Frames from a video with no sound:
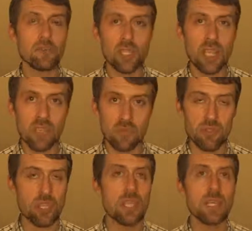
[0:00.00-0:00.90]
change
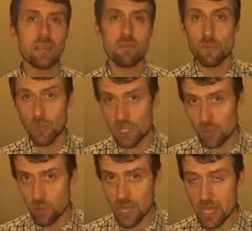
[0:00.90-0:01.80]
with a
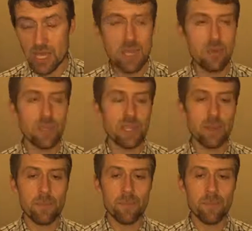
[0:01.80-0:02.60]
way with a